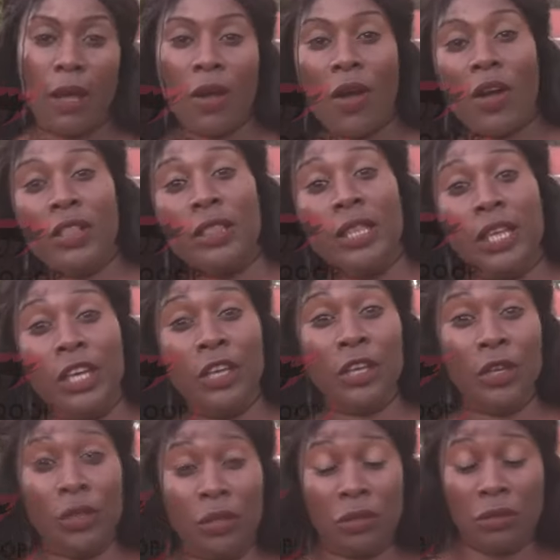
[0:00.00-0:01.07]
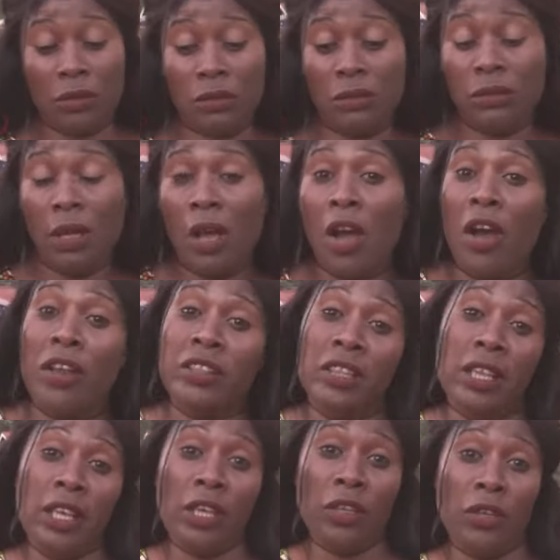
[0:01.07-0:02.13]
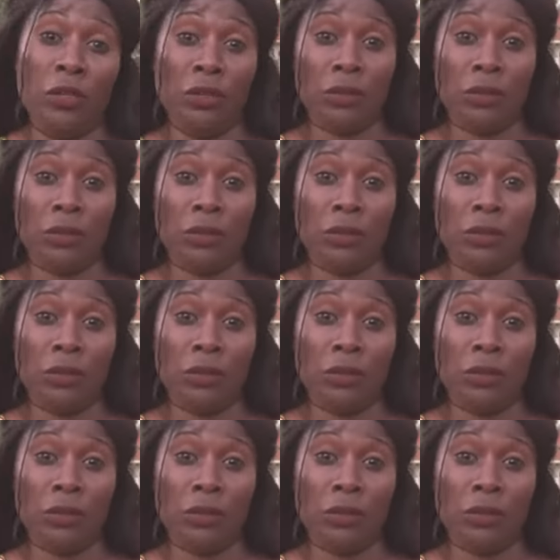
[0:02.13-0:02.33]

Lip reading: Only you, only you,